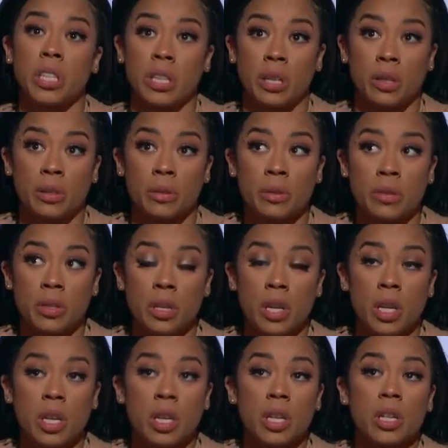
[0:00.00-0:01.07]
Cheetos.
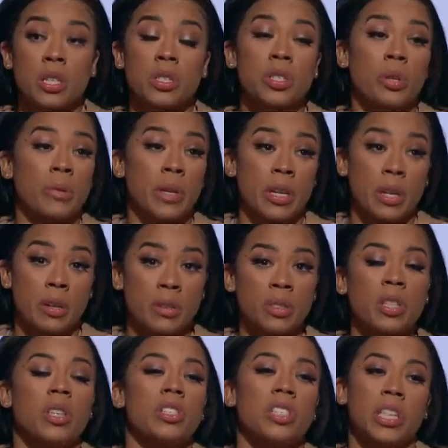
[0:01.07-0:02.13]
Okay.
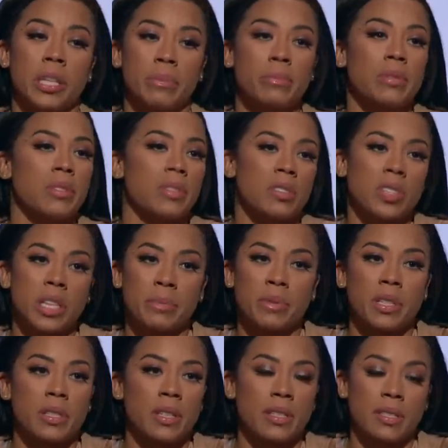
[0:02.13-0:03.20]
Doritos, chips. Chips
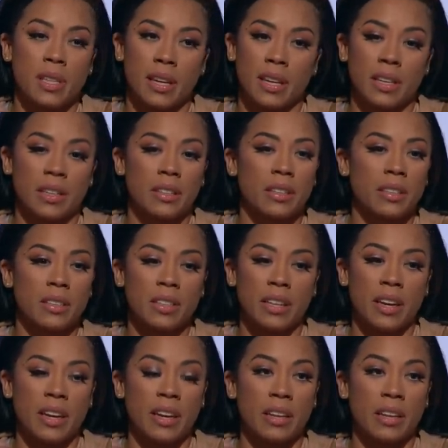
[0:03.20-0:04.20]
oh, is his okay. thing. Man, yeah.